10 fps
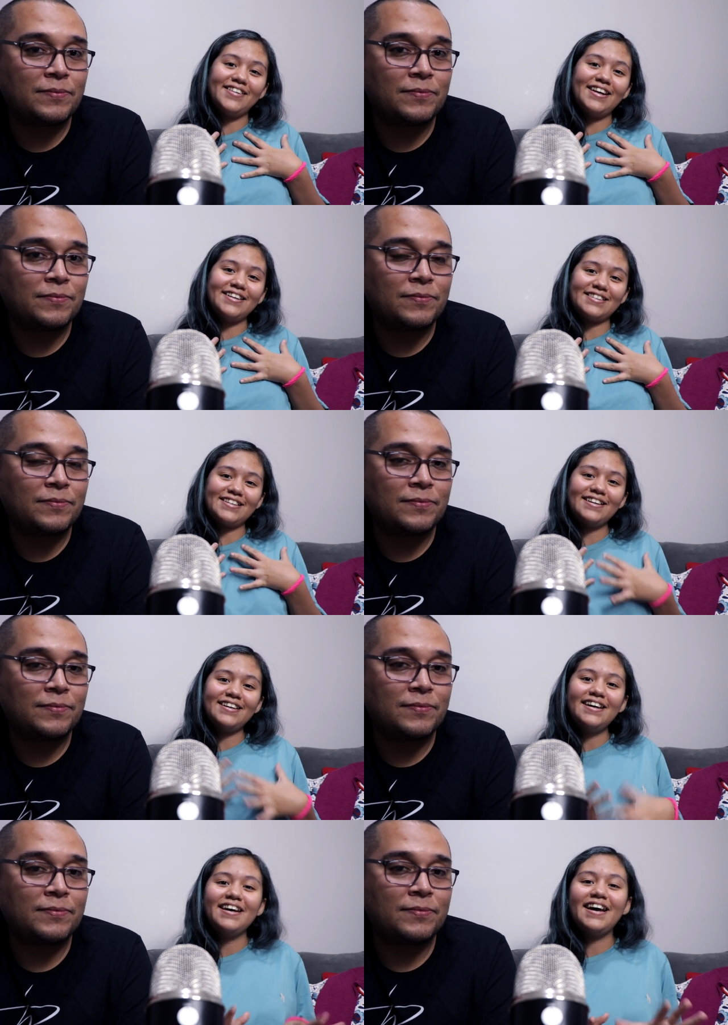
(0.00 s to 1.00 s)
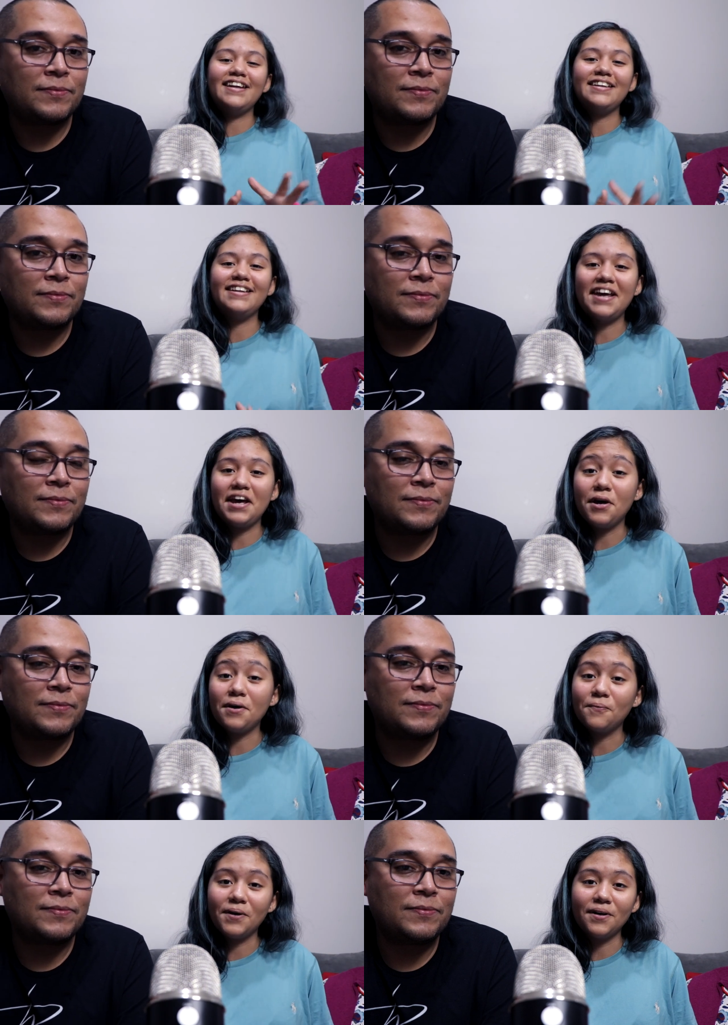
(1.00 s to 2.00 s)
Speaker 1: Vanessa, and today
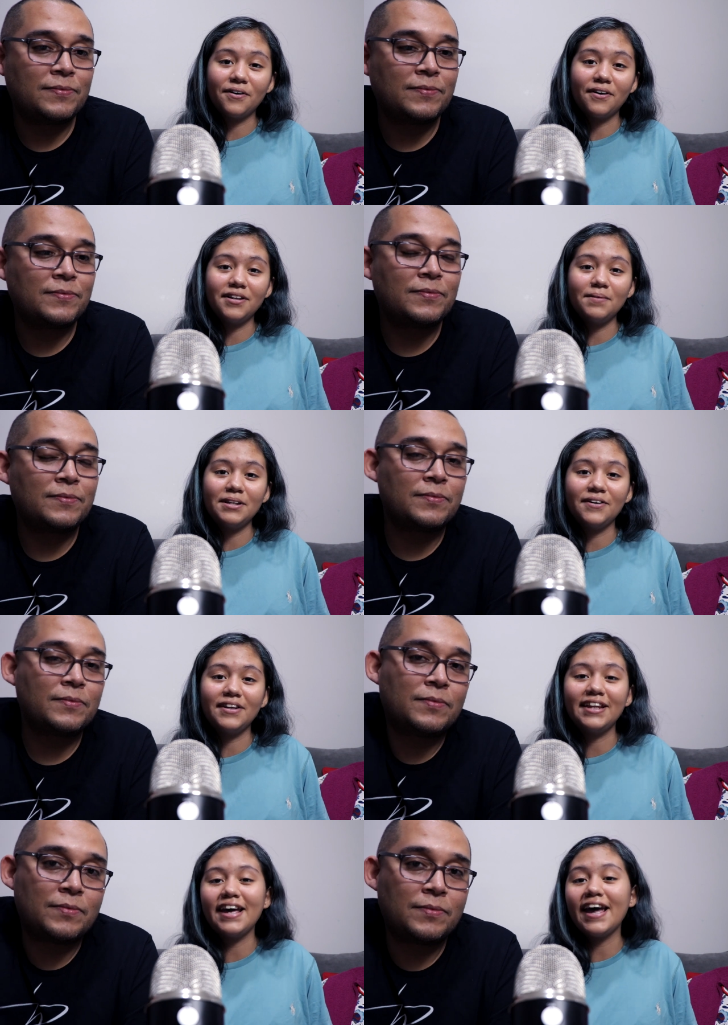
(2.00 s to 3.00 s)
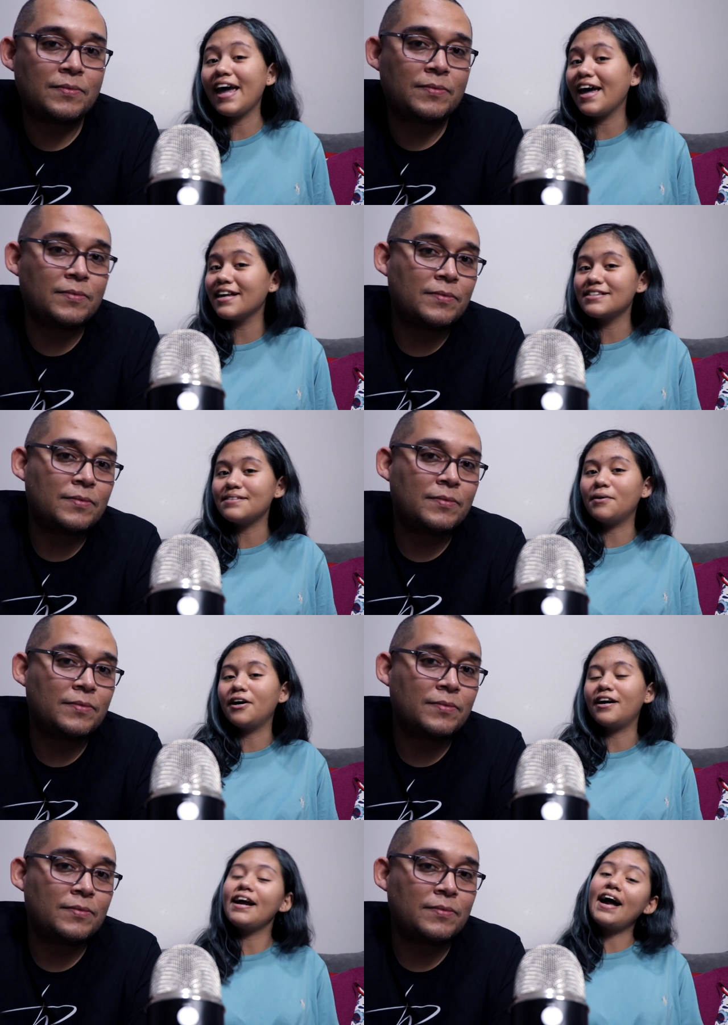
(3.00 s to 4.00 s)
we are going to be doing the
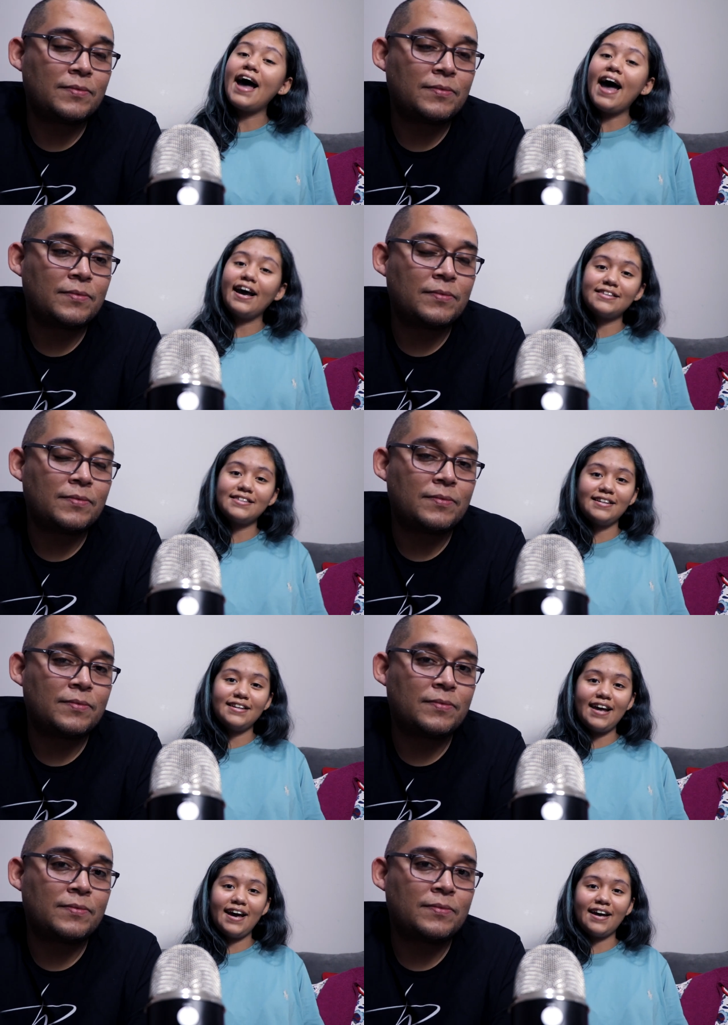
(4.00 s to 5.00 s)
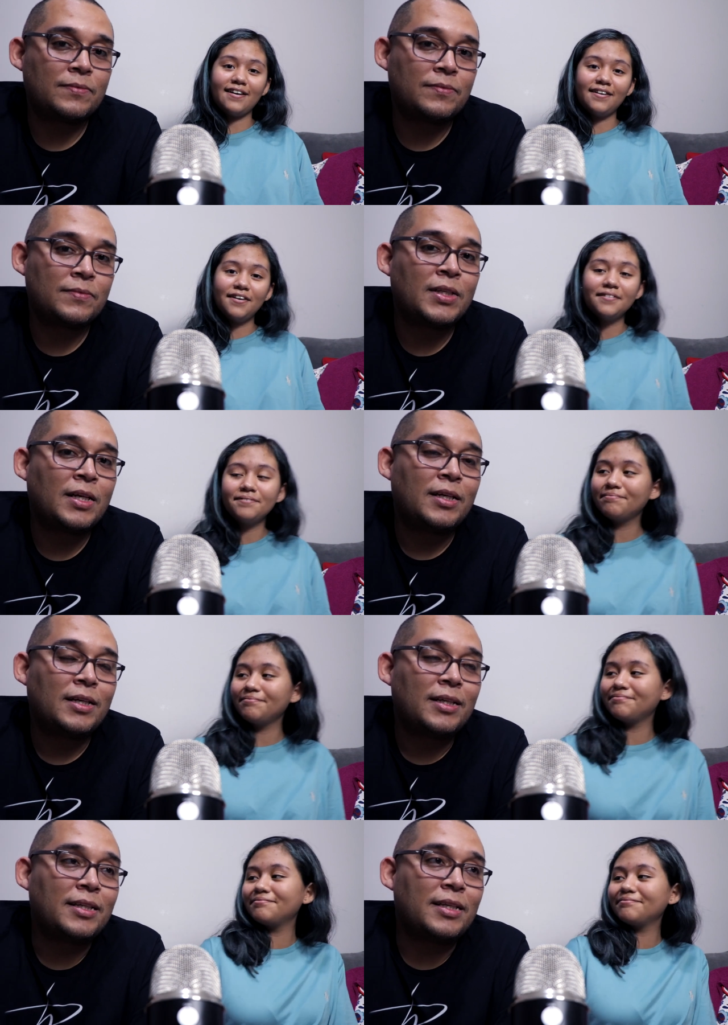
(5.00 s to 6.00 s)
ASMR accent tag.
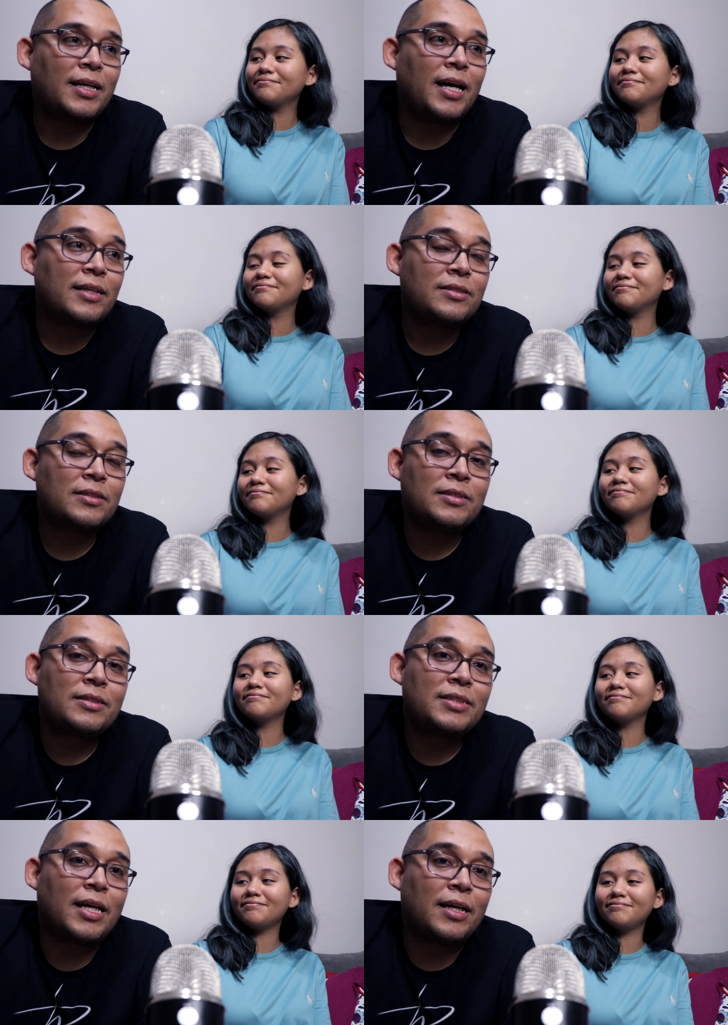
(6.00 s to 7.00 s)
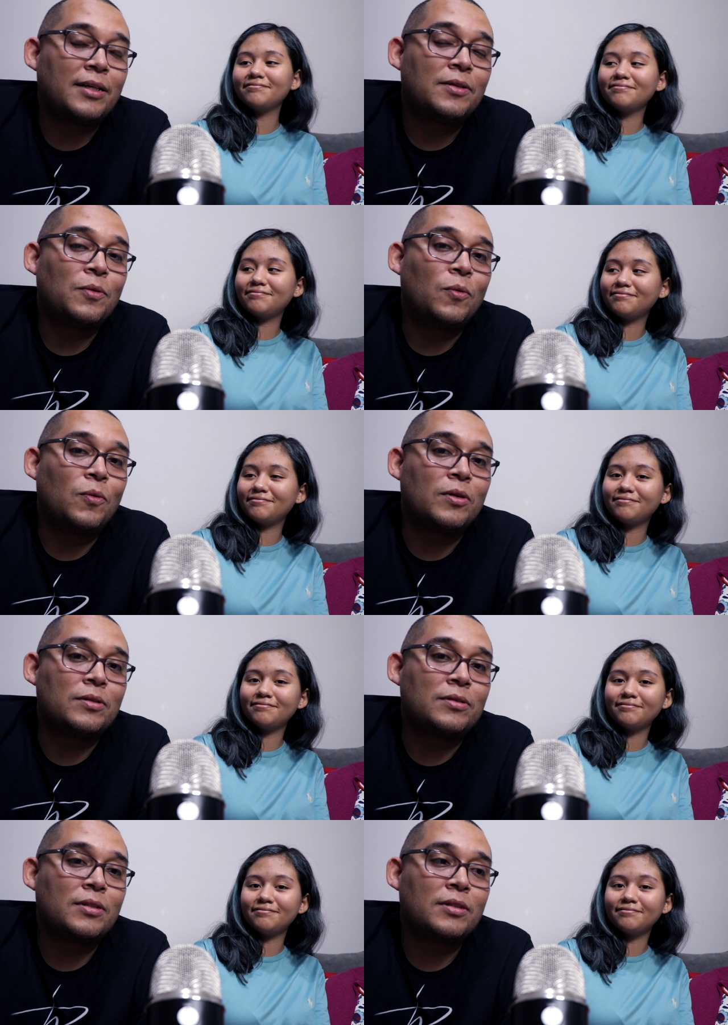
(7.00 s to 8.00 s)
Speaker 2: The accent tag
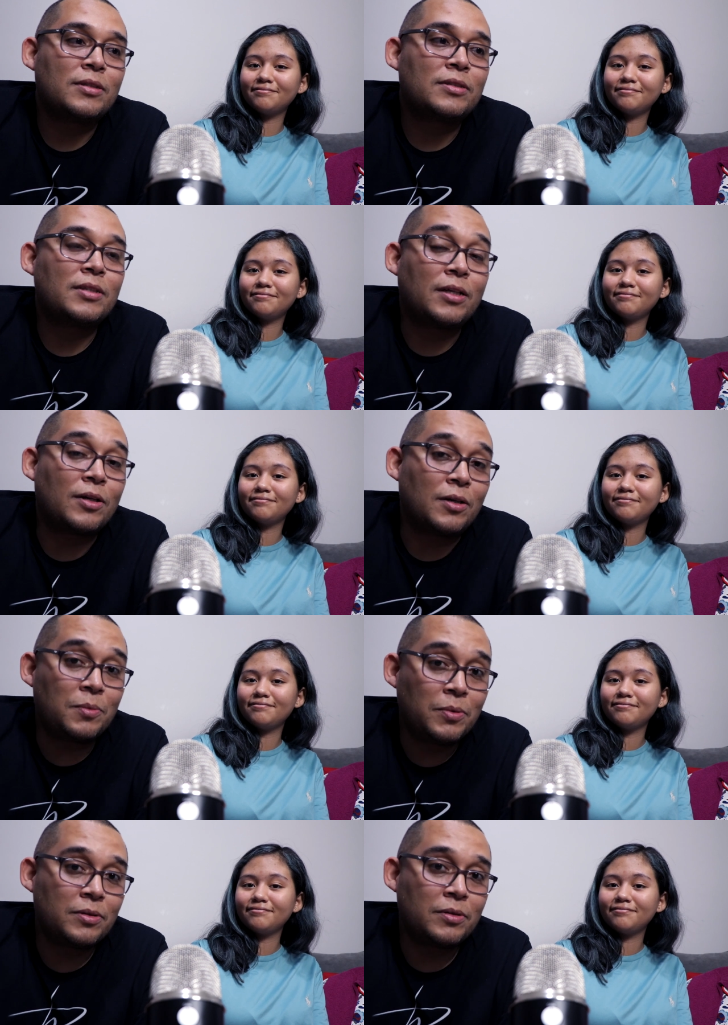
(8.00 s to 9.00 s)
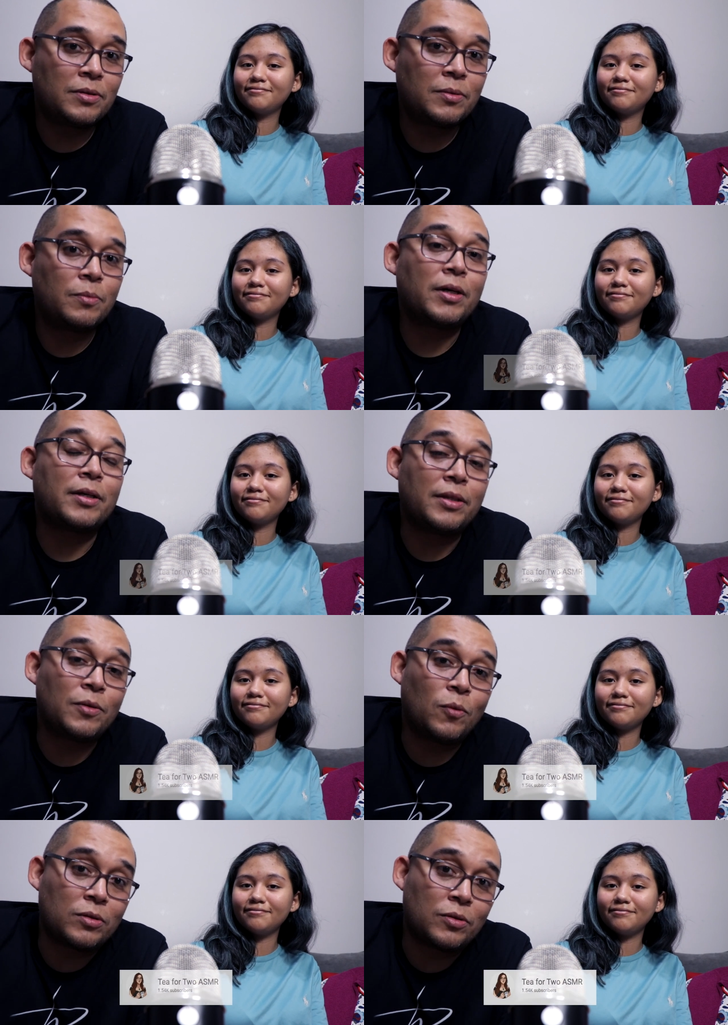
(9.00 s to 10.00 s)
was set up by the
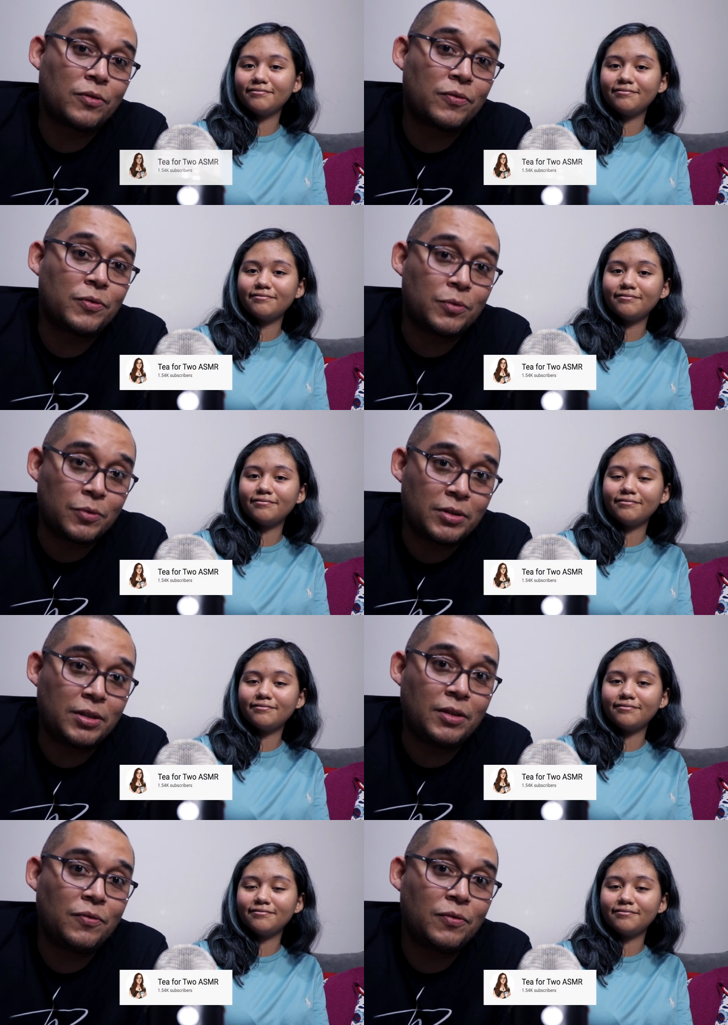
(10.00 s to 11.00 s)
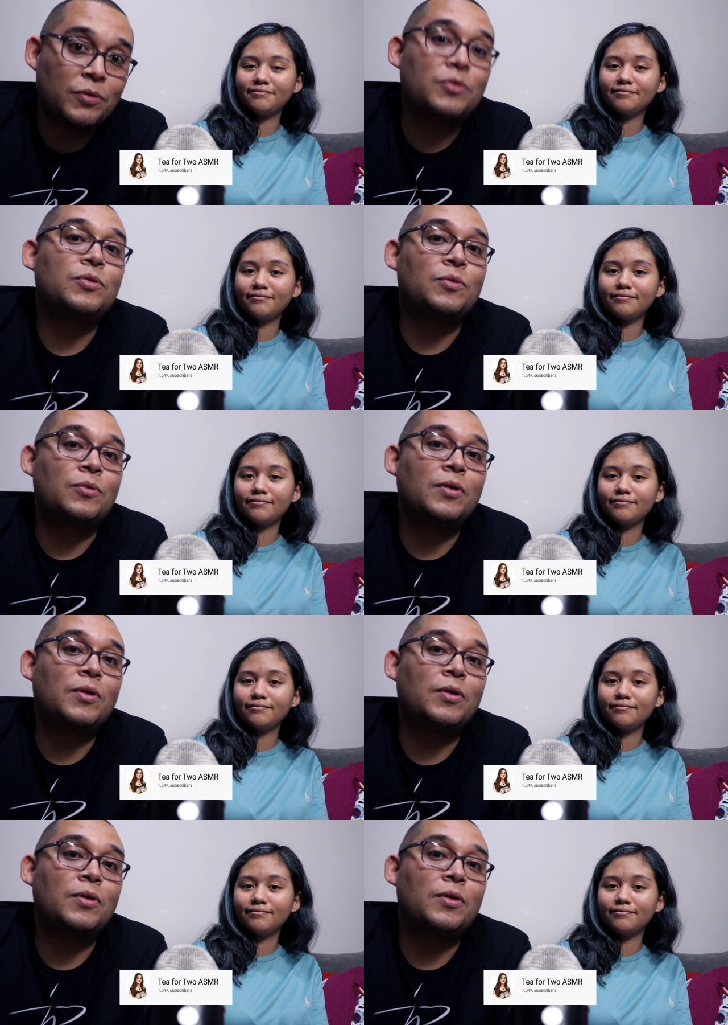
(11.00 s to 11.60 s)
wonderful Tea for Two